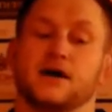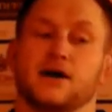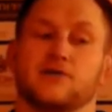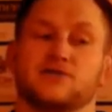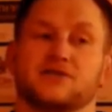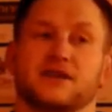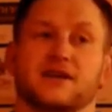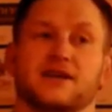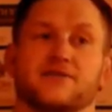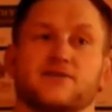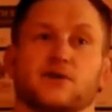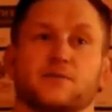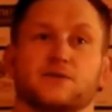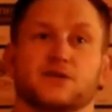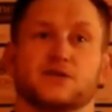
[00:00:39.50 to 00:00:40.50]
I was then given
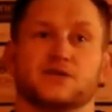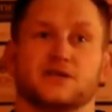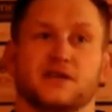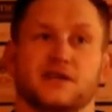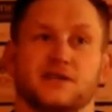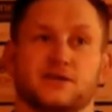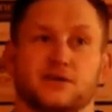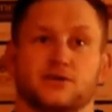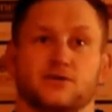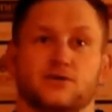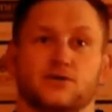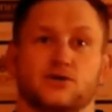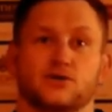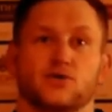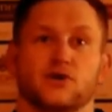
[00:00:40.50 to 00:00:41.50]
the opportunity to
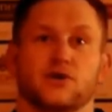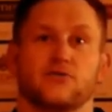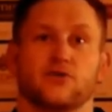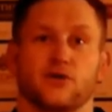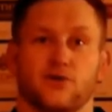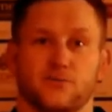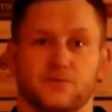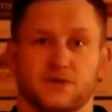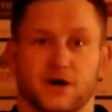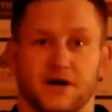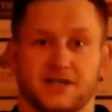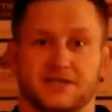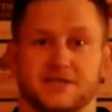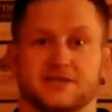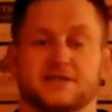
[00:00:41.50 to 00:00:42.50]
join Rotherham
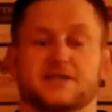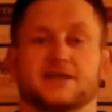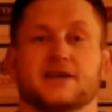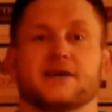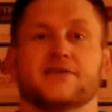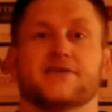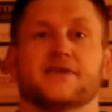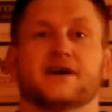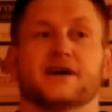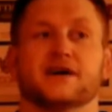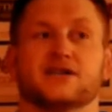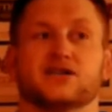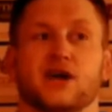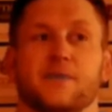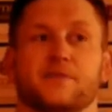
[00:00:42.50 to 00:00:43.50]
Titans in
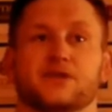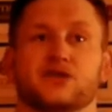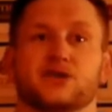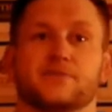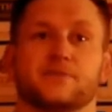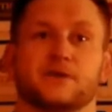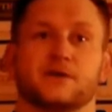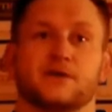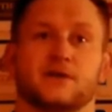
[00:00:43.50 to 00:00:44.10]
the Championship.